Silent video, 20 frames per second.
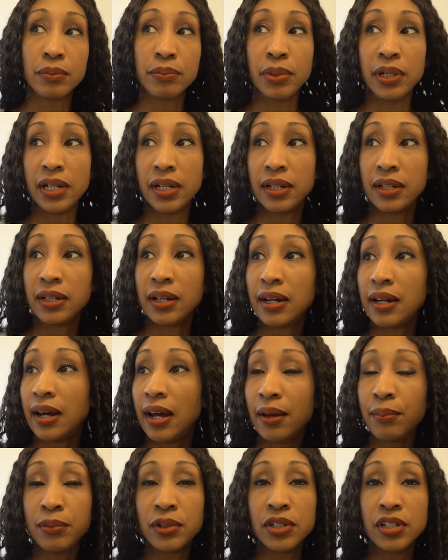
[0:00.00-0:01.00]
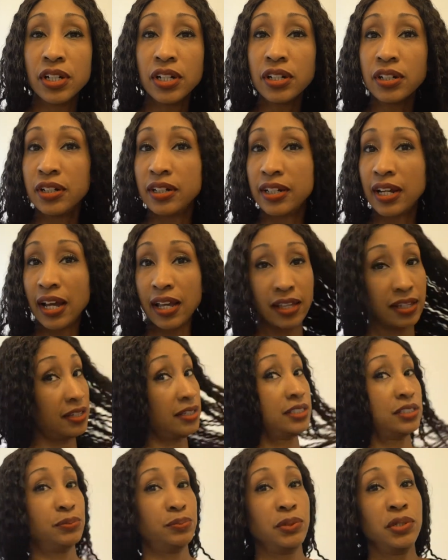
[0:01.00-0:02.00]
but I'm good. I
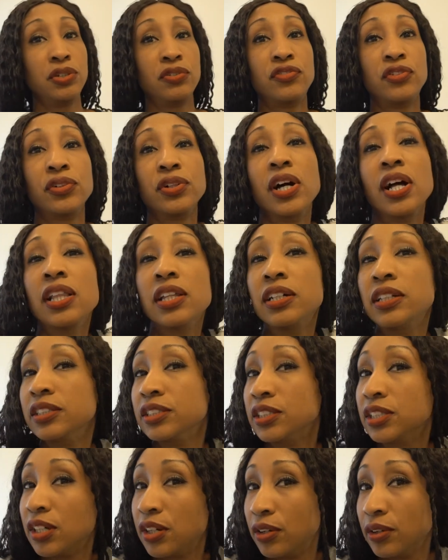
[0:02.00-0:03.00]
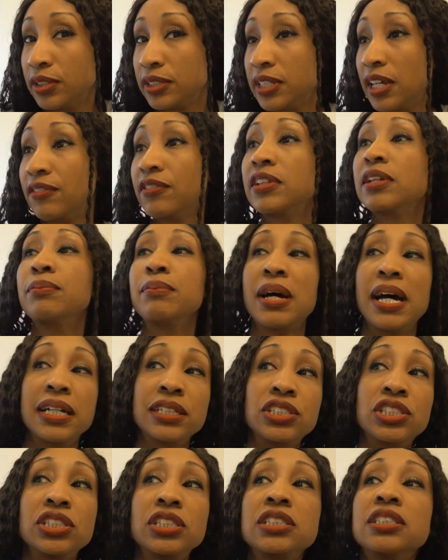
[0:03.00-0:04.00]
It's beautiful color, so it definitely
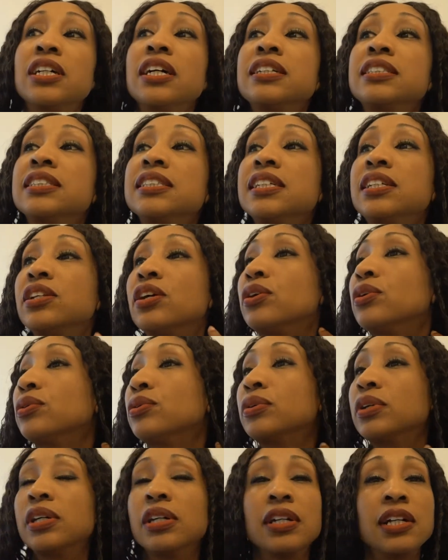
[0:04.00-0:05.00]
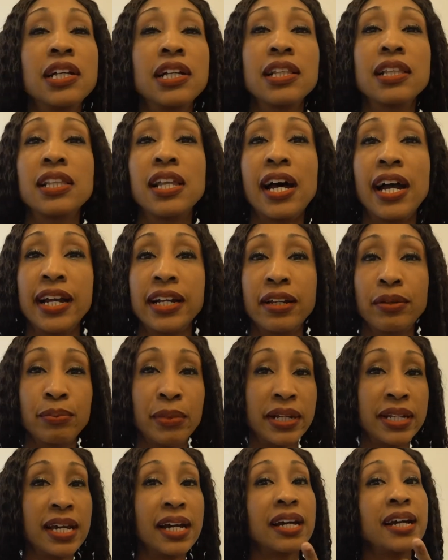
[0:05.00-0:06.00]
matches. I see no line on
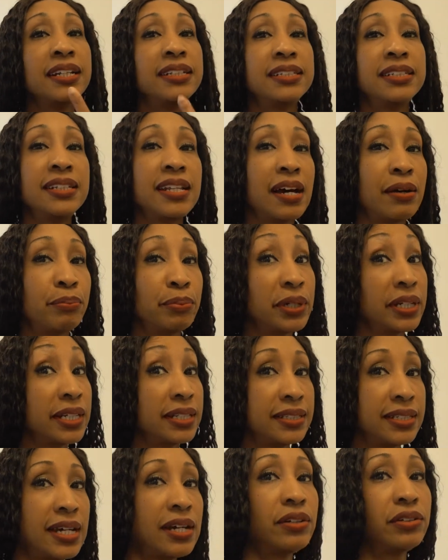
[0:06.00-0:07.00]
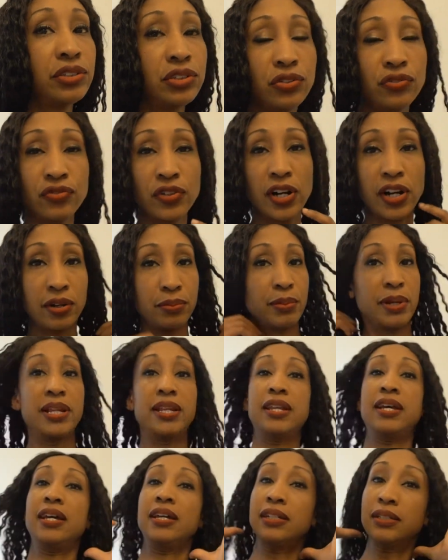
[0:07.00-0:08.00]
my neck. I did not bring it down too far on my
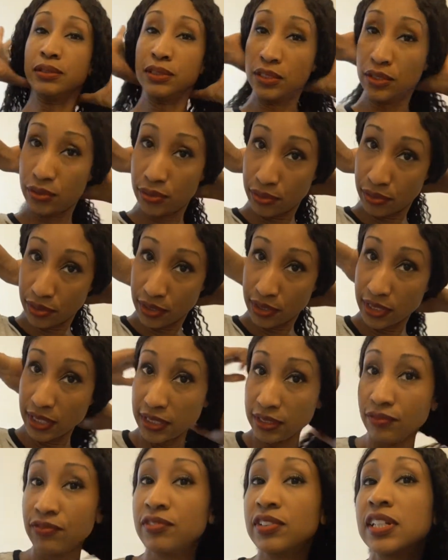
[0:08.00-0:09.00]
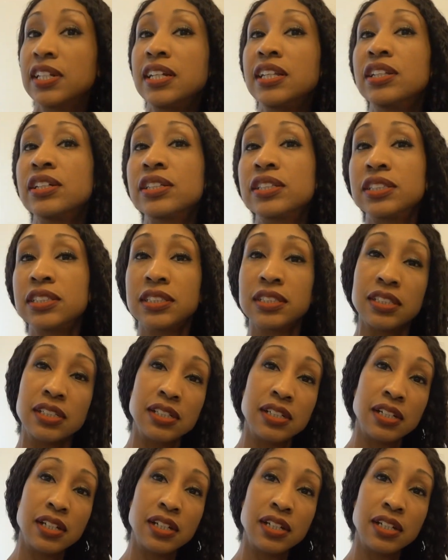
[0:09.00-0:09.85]
neck, so it definitely looks